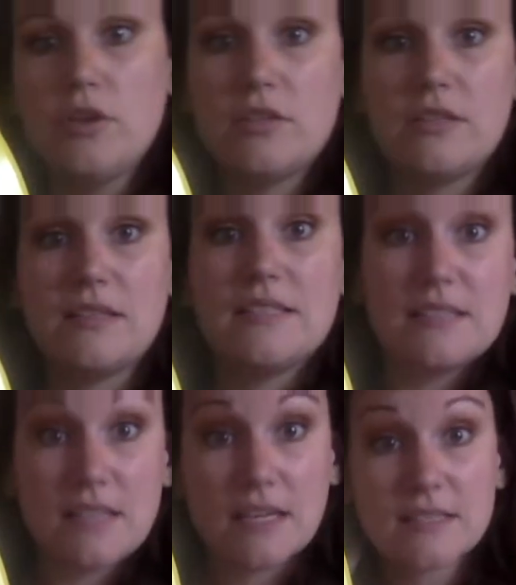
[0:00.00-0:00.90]
to the
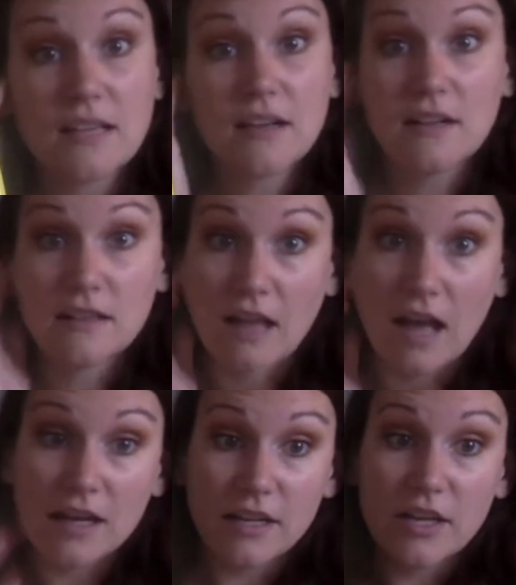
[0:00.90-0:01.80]
6
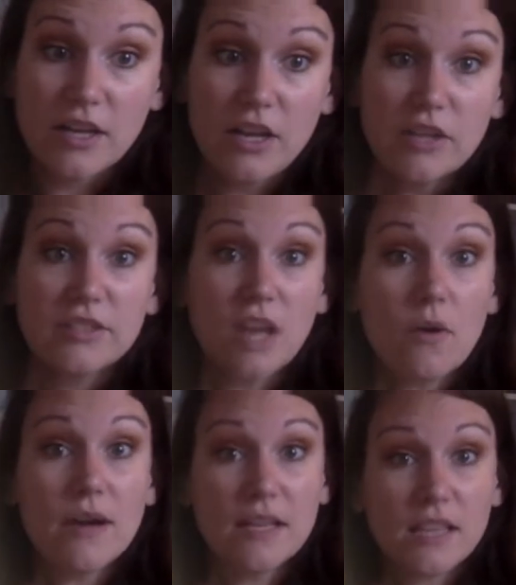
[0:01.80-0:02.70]
o'clock.
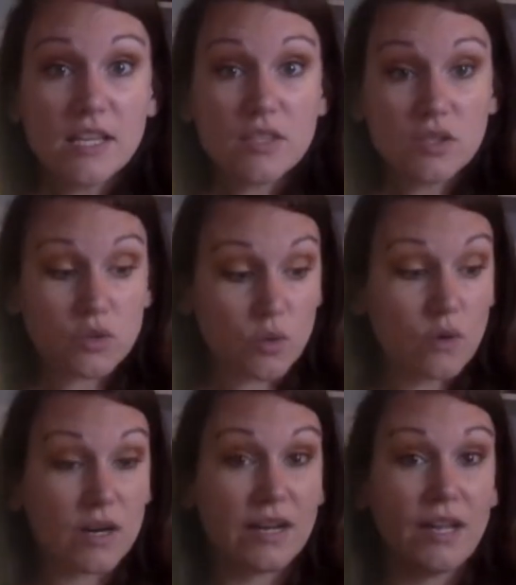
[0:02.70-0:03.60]
So in this
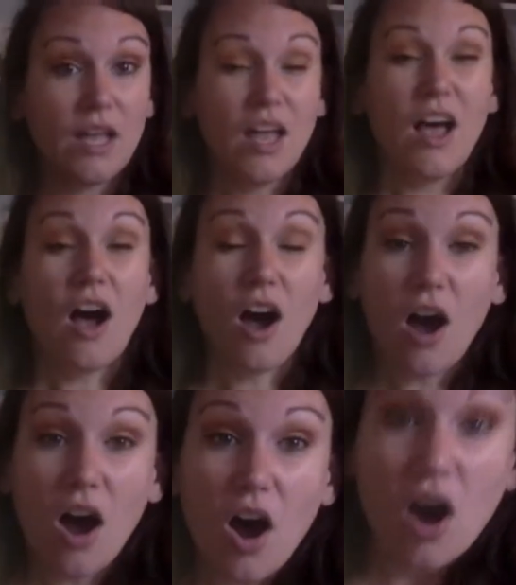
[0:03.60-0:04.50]
story,
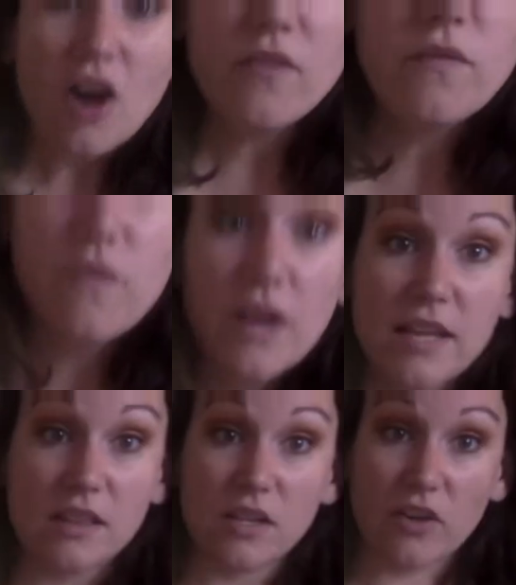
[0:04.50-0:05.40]
our
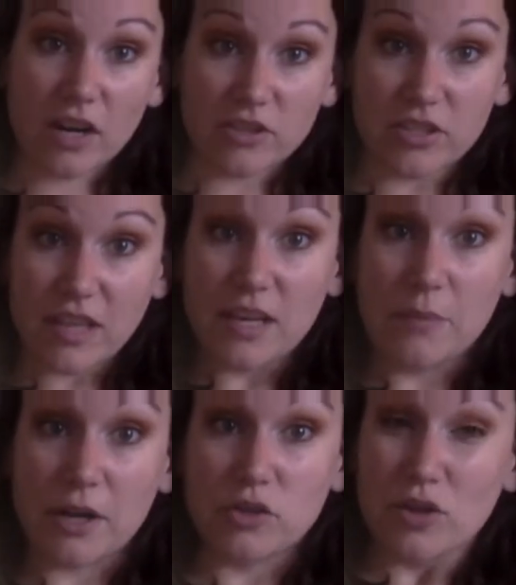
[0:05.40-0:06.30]
friend, the Grouchy
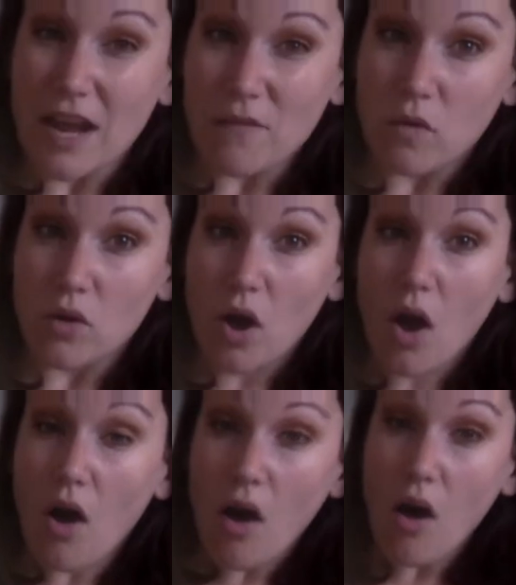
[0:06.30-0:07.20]
Ladybug, traveled
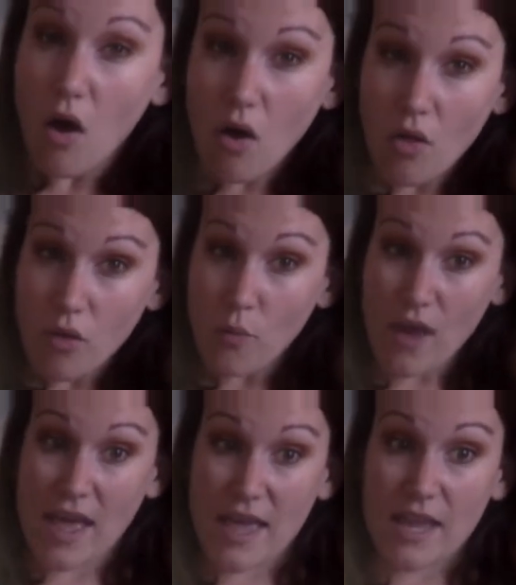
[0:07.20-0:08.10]
all the
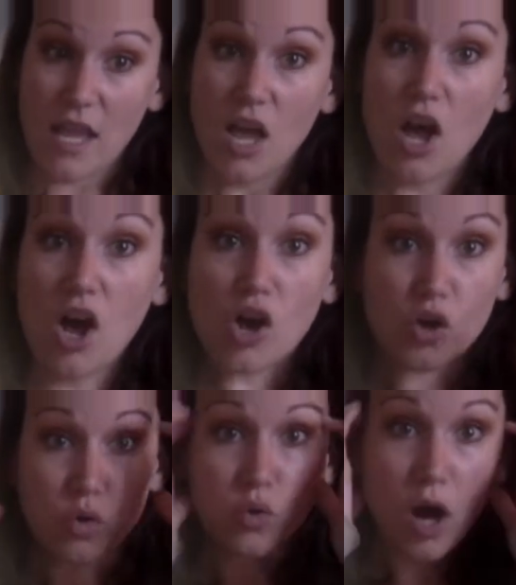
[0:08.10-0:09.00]
way
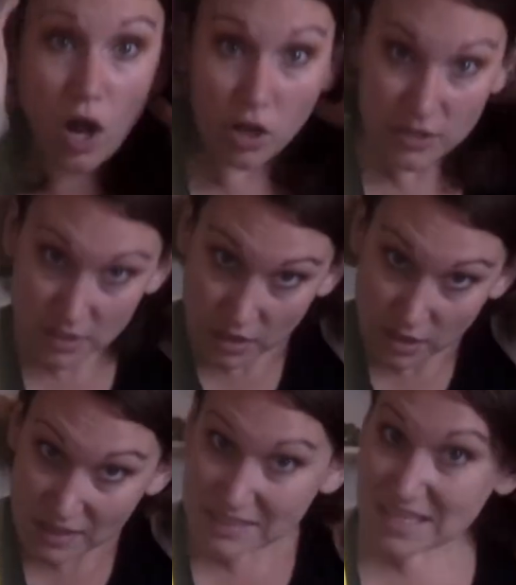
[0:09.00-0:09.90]
across
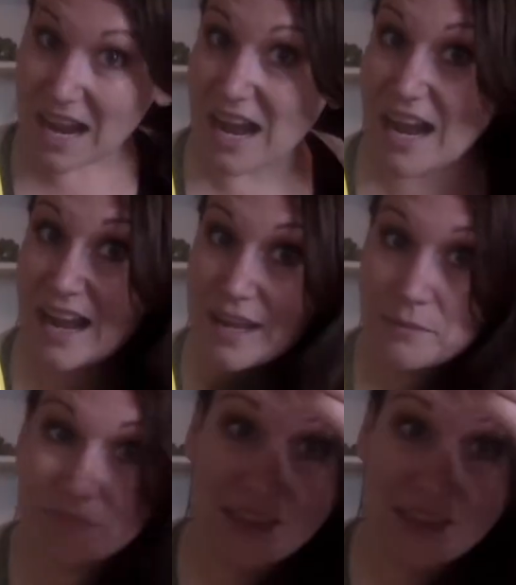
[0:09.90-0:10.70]
time.